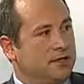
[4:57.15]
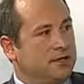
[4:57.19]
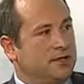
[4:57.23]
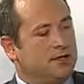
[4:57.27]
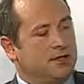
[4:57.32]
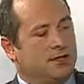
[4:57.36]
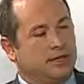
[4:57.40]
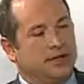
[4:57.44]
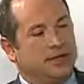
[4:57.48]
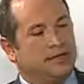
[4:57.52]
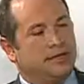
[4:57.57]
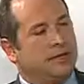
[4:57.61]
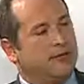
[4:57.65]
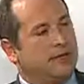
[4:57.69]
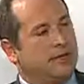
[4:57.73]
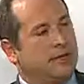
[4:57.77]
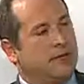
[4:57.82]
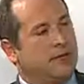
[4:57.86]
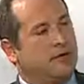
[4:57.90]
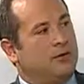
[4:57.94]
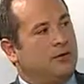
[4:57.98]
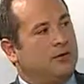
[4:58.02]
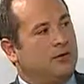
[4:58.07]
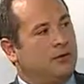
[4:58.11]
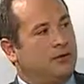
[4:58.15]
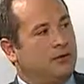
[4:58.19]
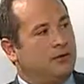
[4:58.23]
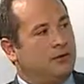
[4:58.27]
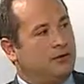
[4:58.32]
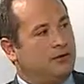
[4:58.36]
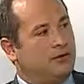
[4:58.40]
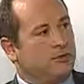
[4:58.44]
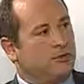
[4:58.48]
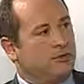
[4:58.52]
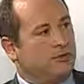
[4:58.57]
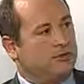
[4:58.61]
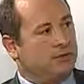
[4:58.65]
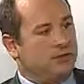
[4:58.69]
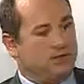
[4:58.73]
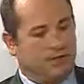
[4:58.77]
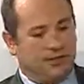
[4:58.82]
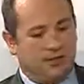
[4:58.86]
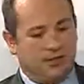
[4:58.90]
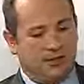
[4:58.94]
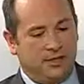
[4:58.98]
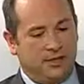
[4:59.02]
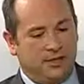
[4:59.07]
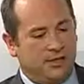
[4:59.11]
to let them not only go through what
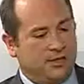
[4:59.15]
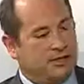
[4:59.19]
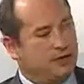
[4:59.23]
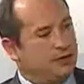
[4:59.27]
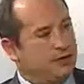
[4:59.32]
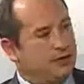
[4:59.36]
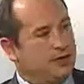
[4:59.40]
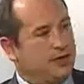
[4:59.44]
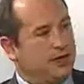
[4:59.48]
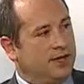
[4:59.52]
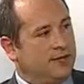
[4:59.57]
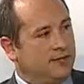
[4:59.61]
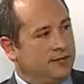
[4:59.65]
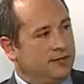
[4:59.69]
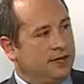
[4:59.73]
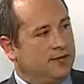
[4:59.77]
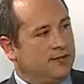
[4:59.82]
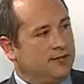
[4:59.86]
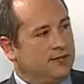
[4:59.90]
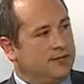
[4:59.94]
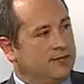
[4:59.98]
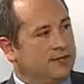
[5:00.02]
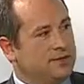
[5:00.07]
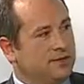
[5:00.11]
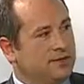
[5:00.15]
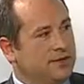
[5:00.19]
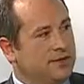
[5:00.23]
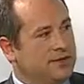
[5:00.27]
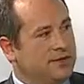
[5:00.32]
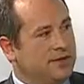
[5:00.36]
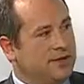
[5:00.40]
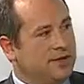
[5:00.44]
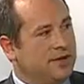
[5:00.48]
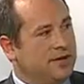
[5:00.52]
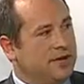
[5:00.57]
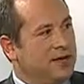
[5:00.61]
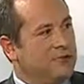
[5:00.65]
they can do to get ready for the surgery,